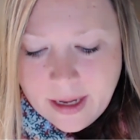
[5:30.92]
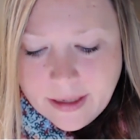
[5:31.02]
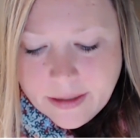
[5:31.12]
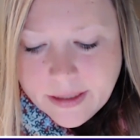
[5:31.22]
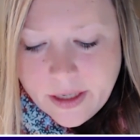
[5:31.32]

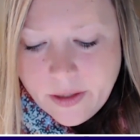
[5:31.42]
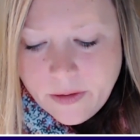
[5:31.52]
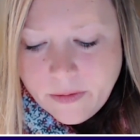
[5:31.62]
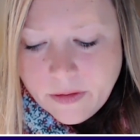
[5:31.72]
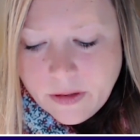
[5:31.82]

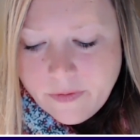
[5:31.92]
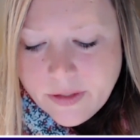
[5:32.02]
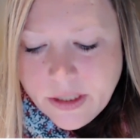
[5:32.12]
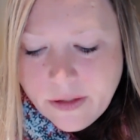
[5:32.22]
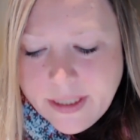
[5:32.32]
So the
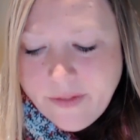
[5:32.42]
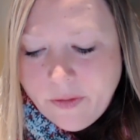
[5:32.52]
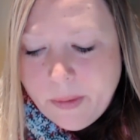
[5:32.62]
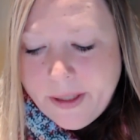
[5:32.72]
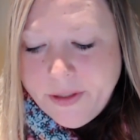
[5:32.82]
restorative
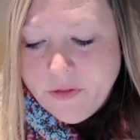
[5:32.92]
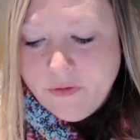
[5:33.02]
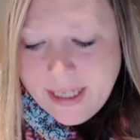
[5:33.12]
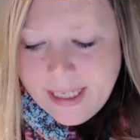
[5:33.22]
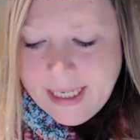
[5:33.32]
approach
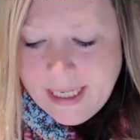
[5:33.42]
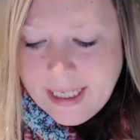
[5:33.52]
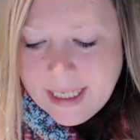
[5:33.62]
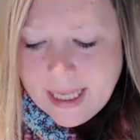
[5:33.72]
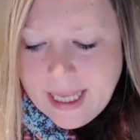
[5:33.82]

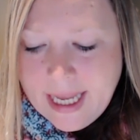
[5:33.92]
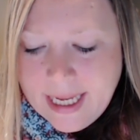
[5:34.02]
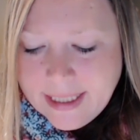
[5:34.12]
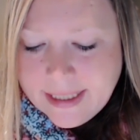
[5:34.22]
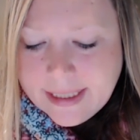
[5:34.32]
really
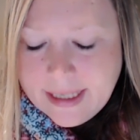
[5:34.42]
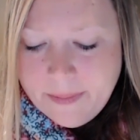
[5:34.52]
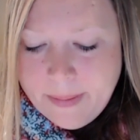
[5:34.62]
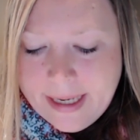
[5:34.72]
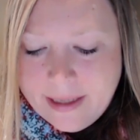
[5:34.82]
is
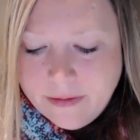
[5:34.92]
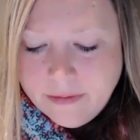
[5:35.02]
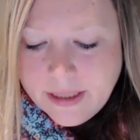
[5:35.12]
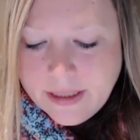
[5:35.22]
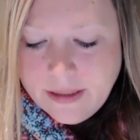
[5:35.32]

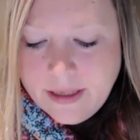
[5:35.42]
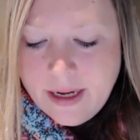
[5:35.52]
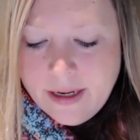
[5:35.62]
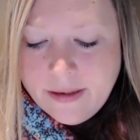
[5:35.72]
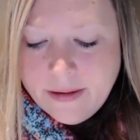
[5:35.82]
about
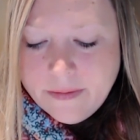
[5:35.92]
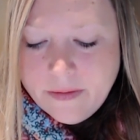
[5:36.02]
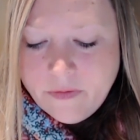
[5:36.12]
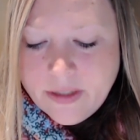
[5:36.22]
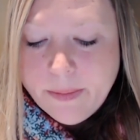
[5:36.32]

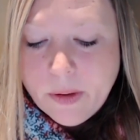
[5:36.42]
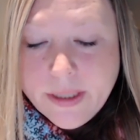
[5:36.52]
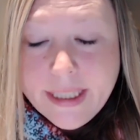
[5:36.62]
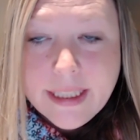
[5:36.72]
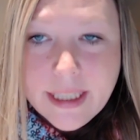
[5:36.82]

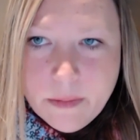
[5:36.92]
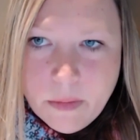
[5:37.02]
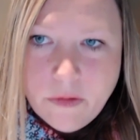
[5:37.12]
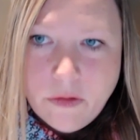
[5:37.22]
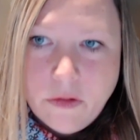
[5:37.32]
responding to the
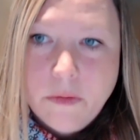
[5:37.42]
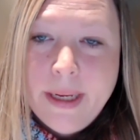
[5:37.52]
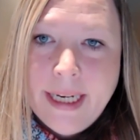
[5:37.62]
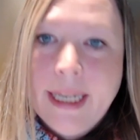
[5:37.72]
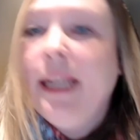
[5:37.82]
moral
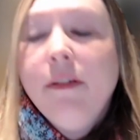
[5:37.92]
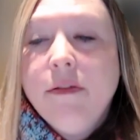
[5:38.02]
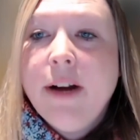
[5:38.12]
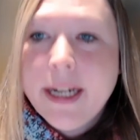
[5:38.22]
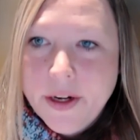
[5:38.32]
meaning,
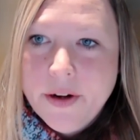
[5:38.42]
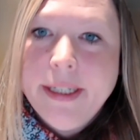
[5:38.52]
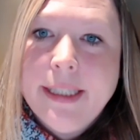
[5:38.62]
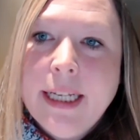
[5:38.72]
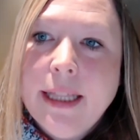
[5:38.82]

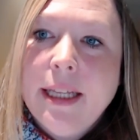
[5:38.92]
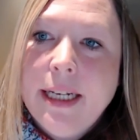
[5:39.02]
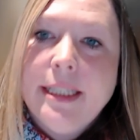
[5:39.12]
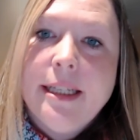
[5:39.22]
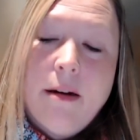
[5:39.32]
recognizing that
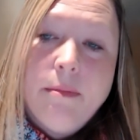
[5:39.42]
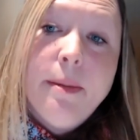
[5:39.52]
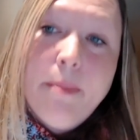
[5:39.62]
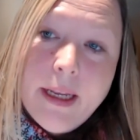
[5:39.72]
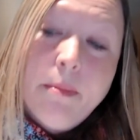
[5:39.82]
it's harm to
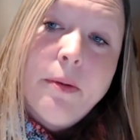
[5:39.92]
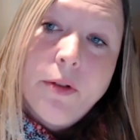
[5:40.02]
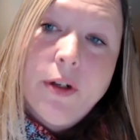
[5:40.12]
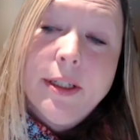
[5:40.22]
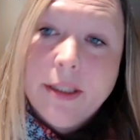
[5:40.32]
people,
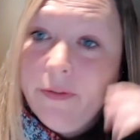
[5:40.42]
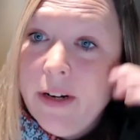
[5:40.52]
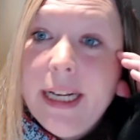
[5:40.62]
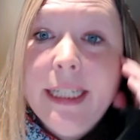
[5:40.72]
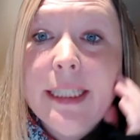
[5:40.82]
trust, and
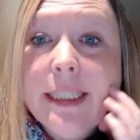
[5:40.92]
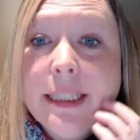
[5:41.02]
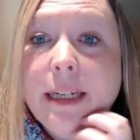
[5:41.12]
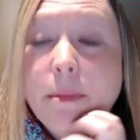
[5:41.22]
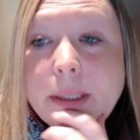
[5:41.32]

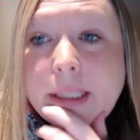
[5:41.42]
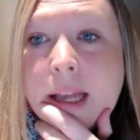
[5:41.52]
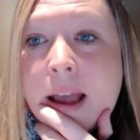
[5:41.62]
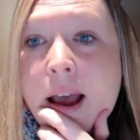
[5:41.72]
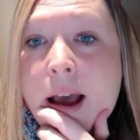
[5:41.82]
relationships,
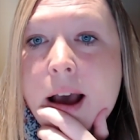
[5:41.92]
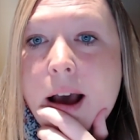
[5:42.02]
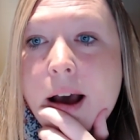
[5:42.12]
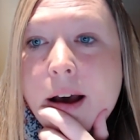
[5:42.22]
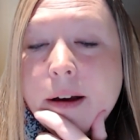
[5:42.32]

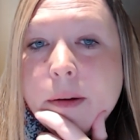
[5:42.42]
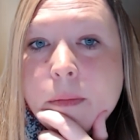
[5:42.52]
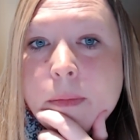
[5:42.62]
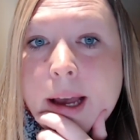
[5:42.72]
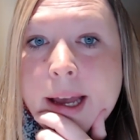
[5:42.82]

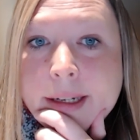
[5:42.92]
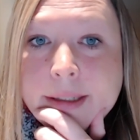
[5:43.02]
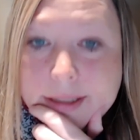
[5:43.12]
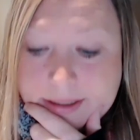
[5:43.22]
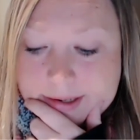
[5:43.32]
and
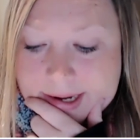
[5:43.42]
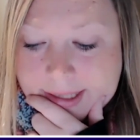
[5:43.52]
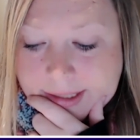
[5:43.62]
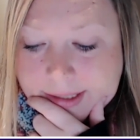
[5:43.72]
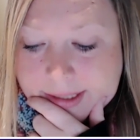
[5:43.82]

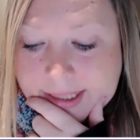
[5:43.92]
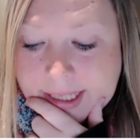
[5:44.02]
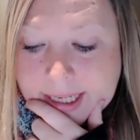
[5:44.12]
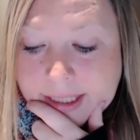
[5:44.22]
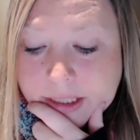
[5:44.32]

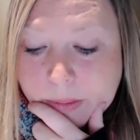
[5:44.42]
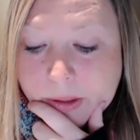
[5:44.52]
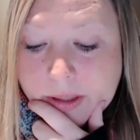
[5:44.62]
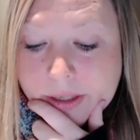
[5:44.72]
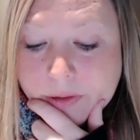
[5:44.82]
seeking to
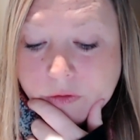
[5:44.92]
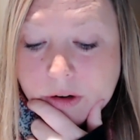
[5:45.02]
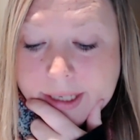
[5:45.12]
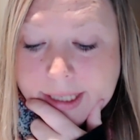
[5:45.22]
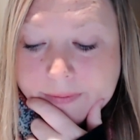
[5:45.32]
put those
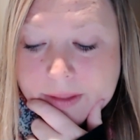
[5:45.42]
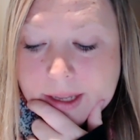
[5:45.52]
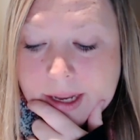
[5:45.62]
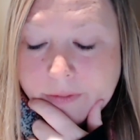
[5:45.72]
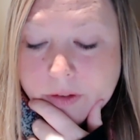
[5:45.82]
right.
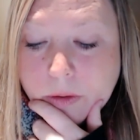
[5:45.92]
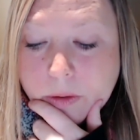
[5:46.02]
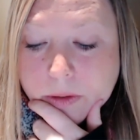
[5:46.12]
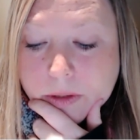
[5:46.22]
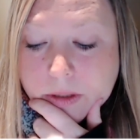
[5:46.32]
And of
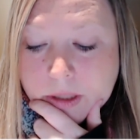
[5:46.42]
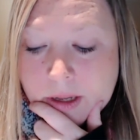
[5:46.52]
course,